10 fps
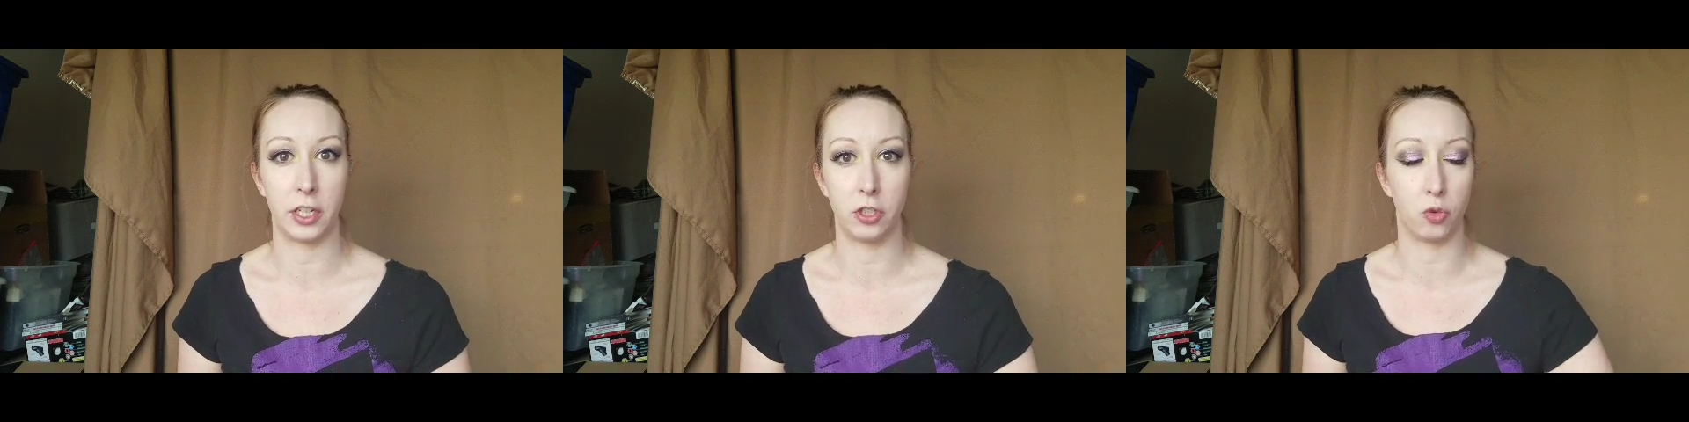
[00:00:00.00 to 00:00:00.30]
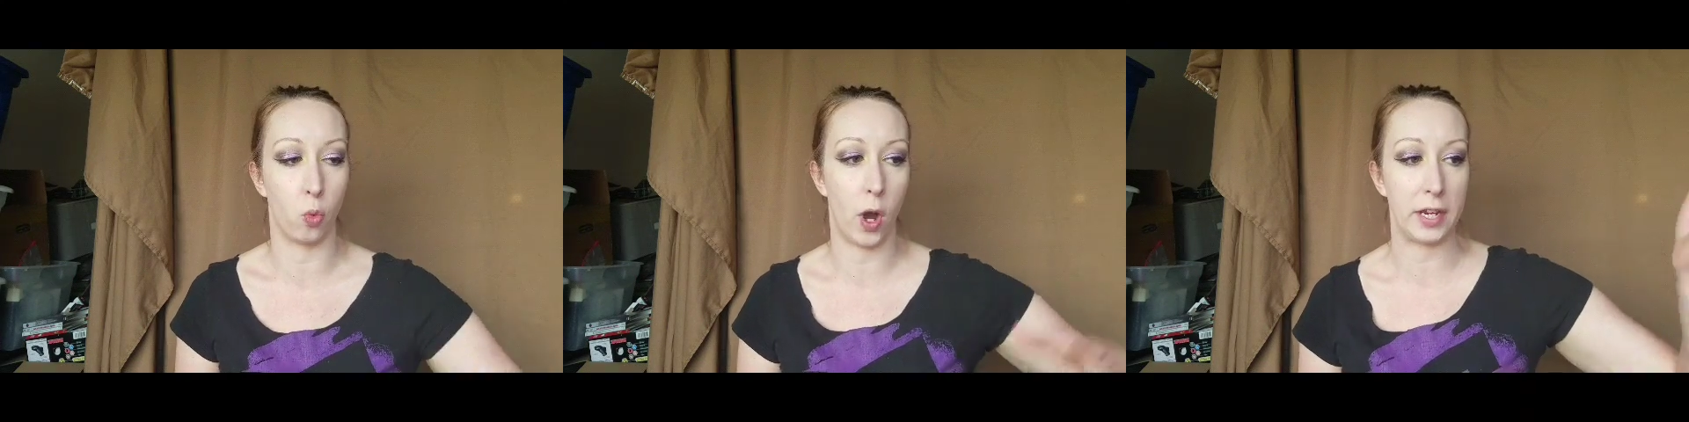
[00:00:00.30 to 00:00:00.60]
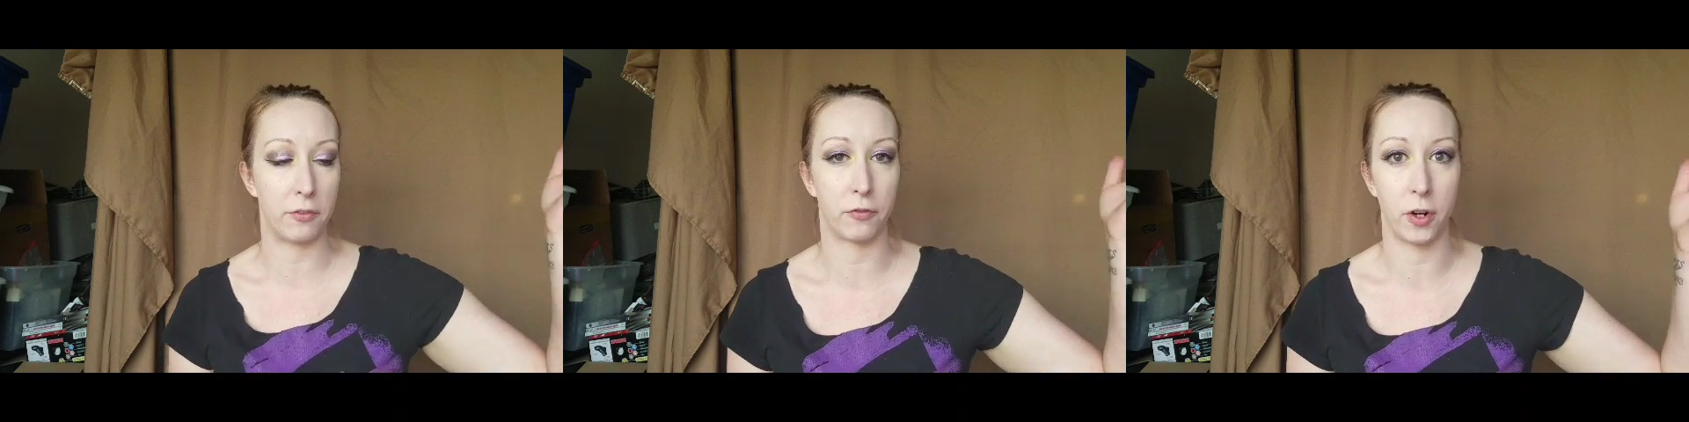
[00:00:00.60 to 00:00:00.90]
Dwight
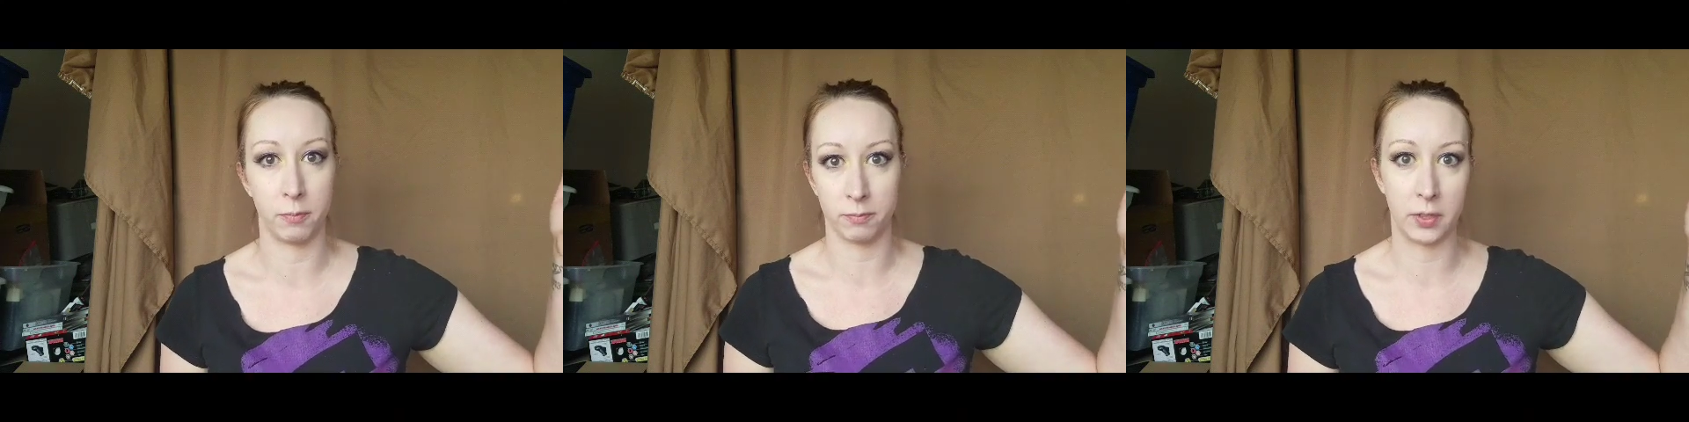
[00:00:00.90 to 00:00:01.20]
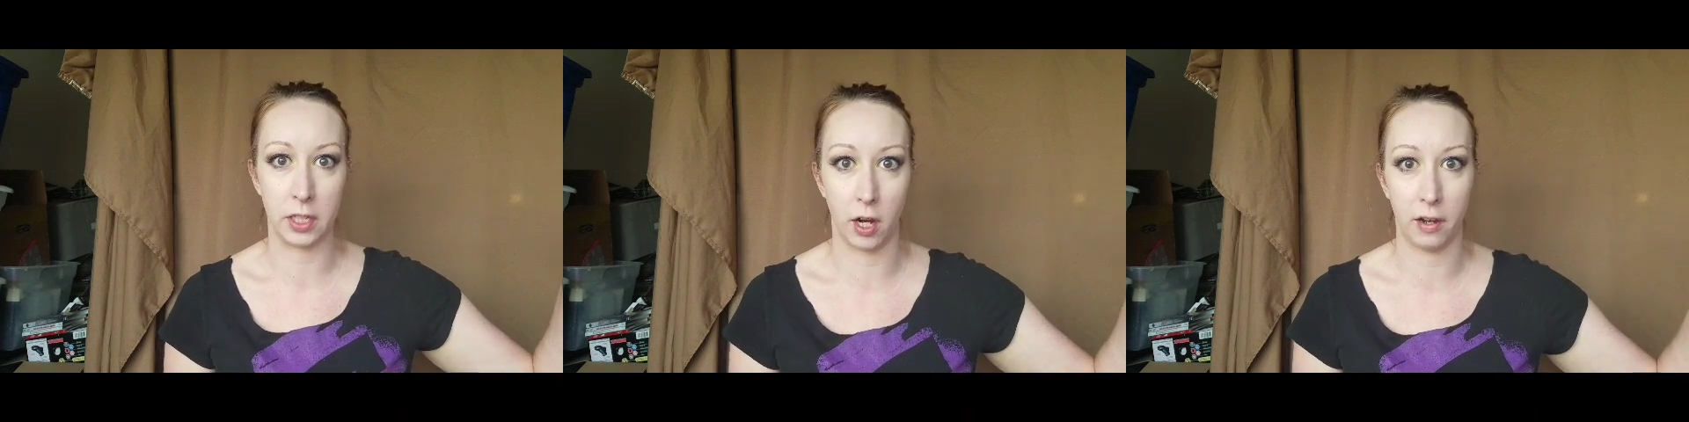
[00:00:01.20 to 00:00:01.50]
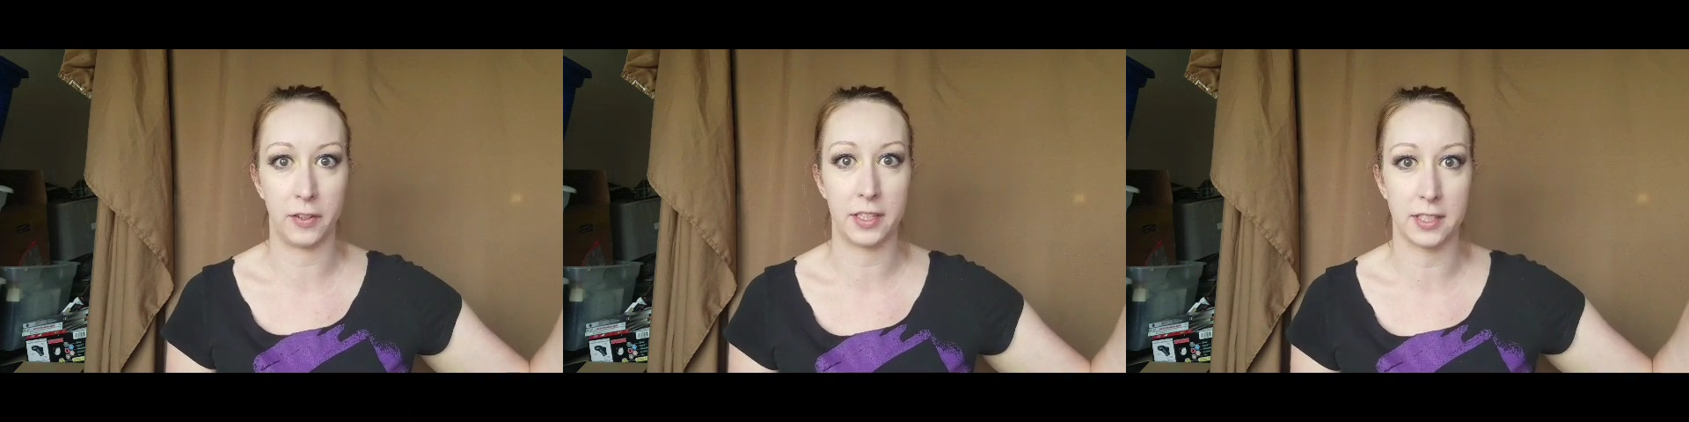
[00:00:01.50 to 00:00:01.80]
from The
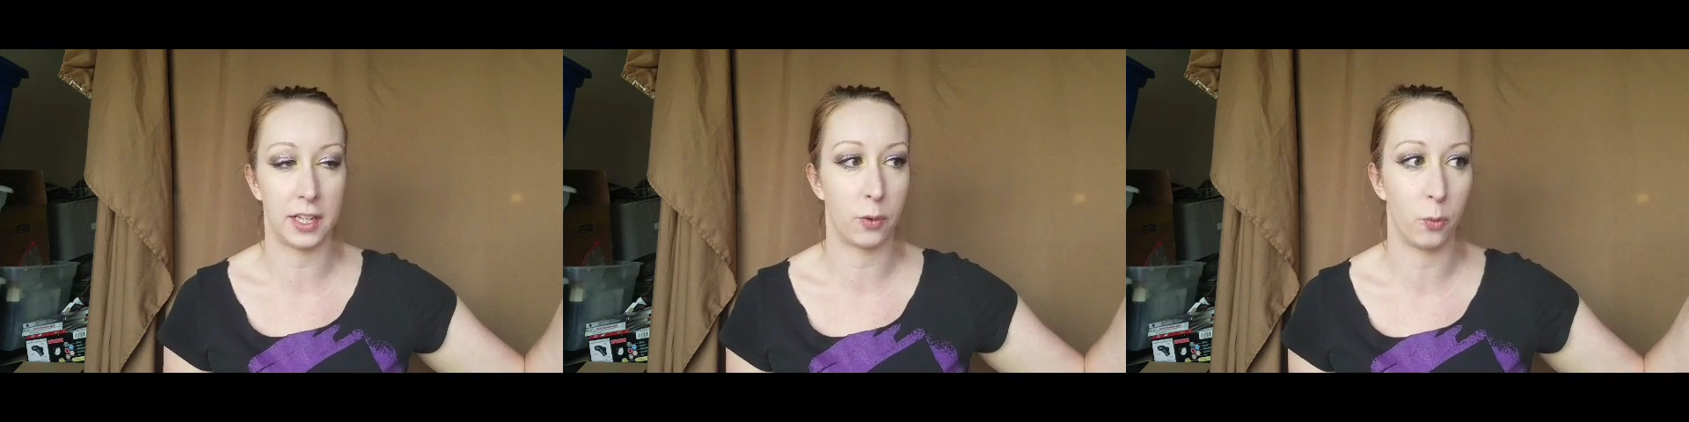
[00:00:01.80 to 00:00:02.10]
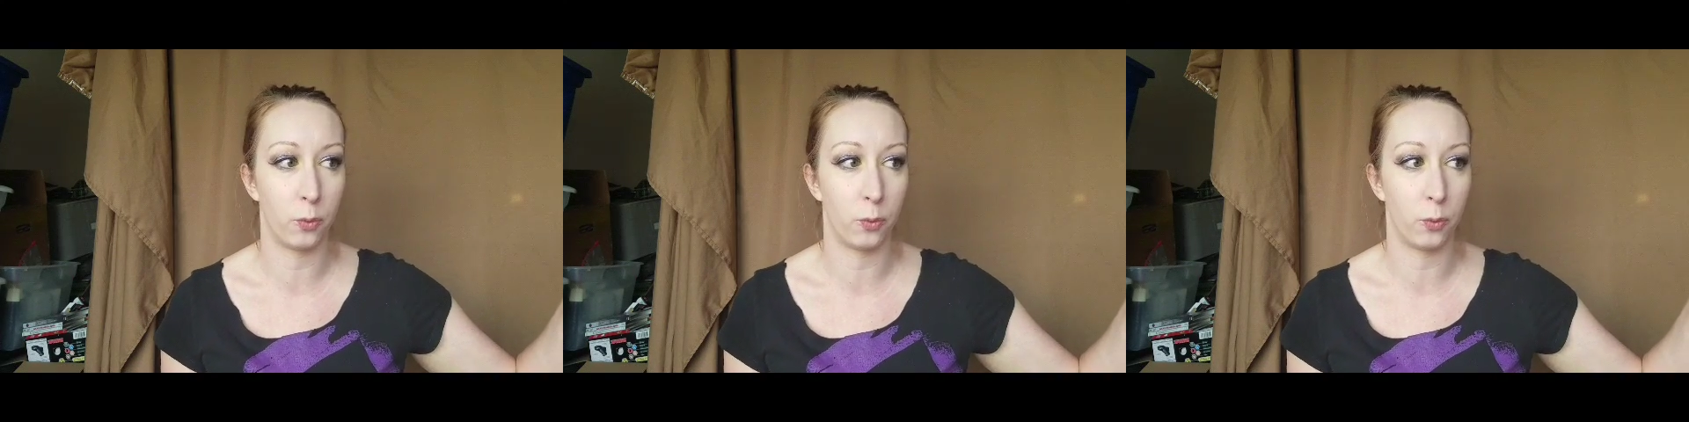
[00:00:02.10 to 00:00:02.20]
Office. Like,